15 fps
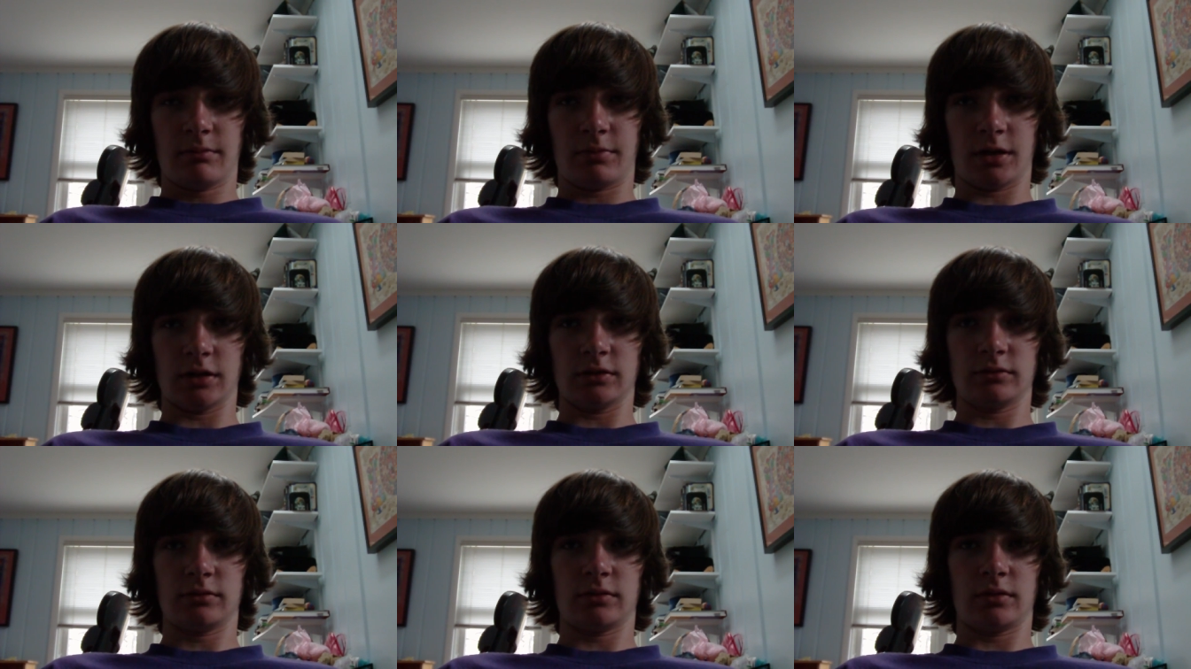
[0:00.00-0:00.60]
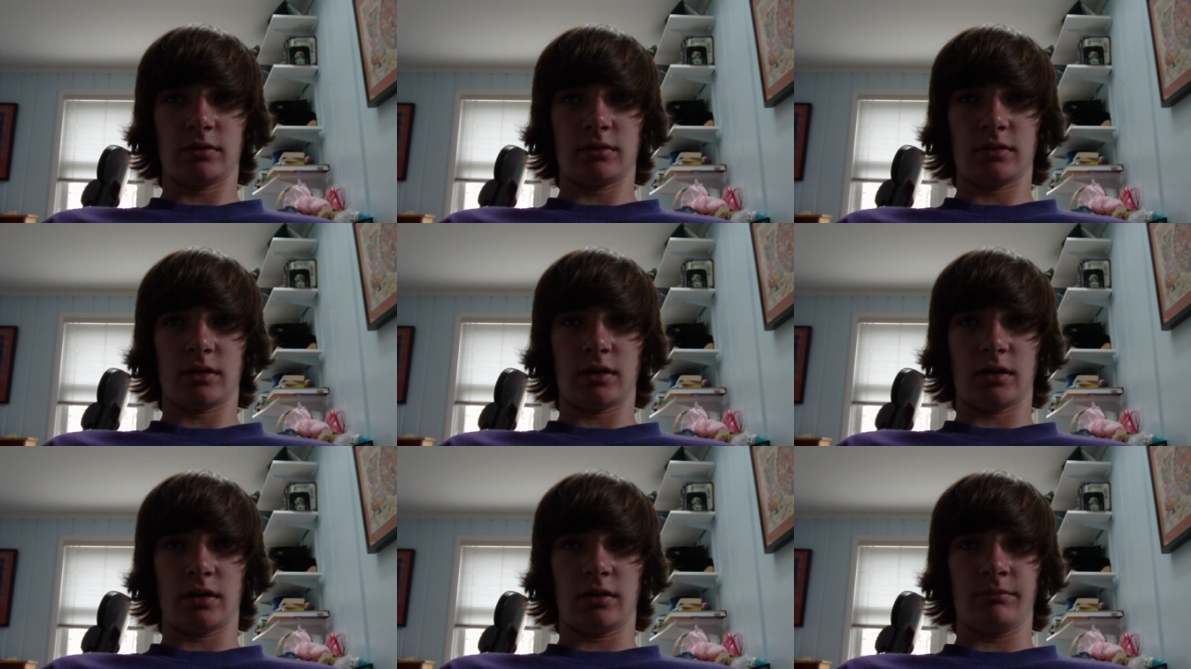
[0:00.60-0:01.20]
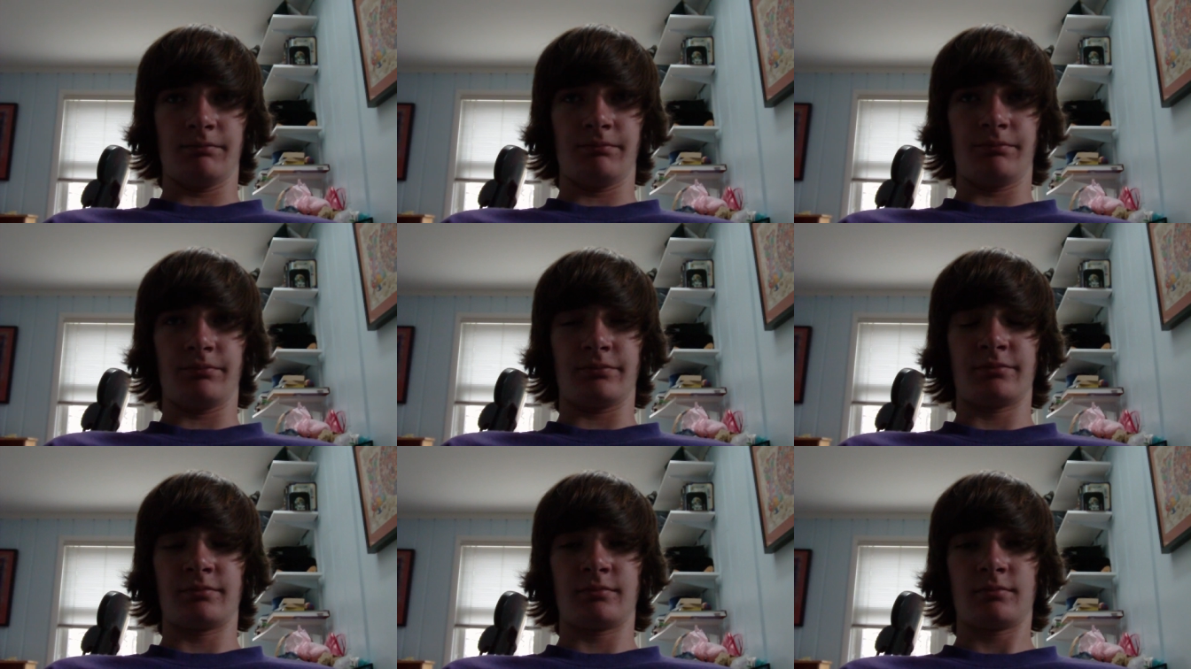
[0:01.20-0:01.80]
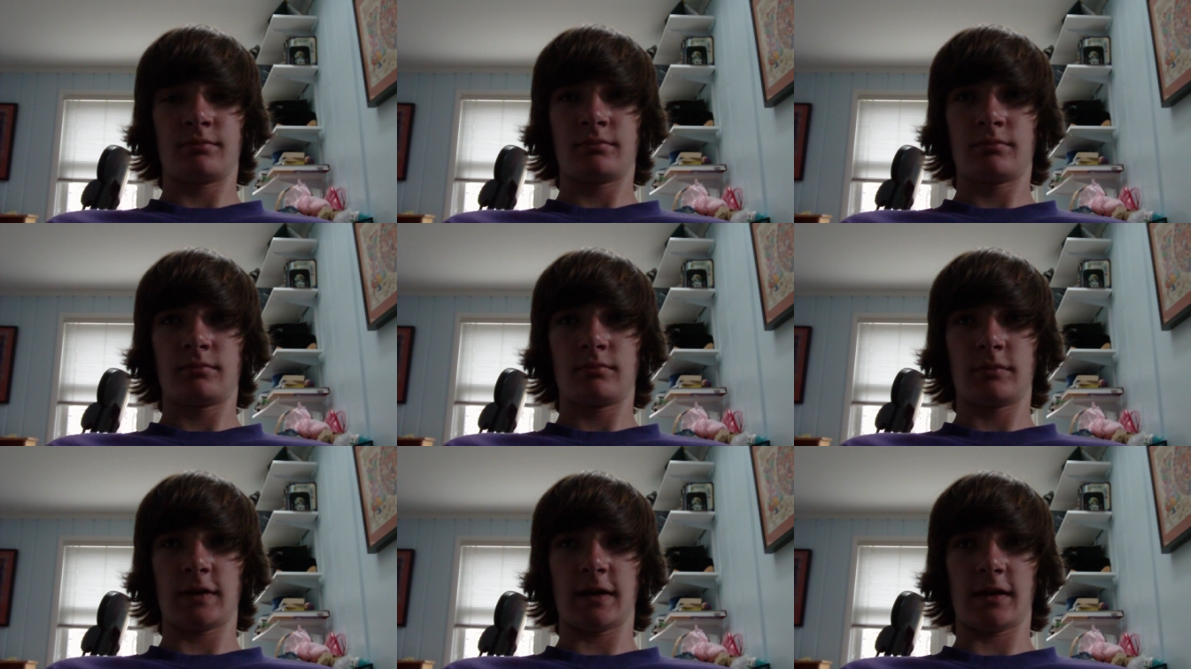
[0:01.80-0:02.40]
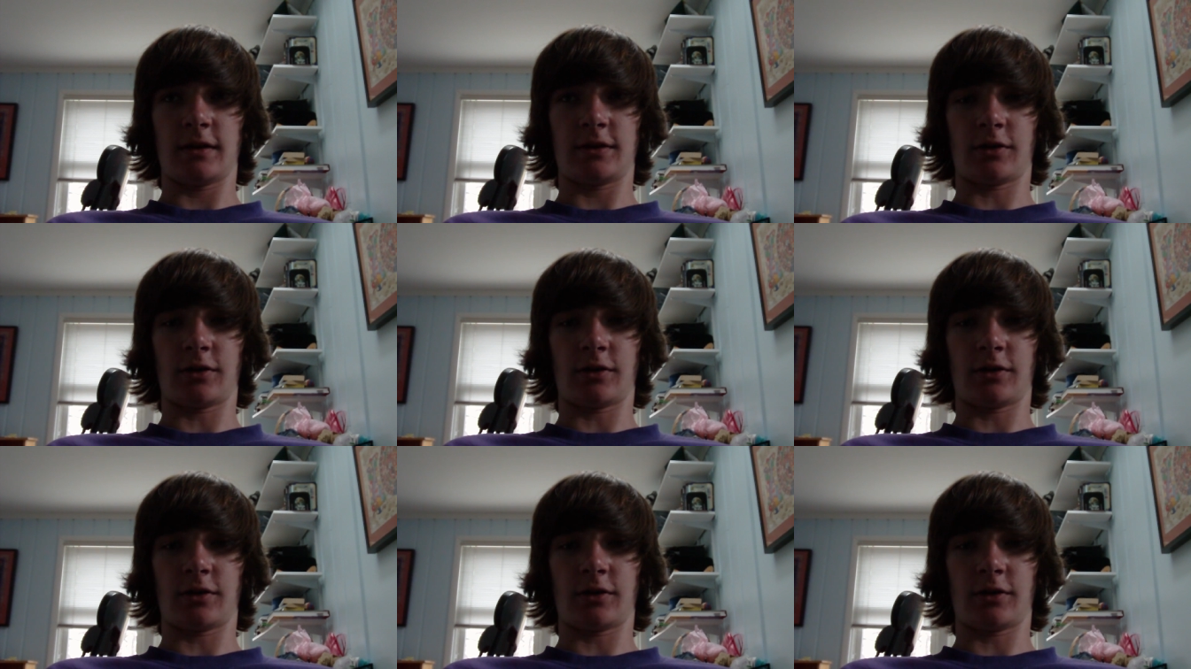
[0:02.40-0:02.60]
But, yeah,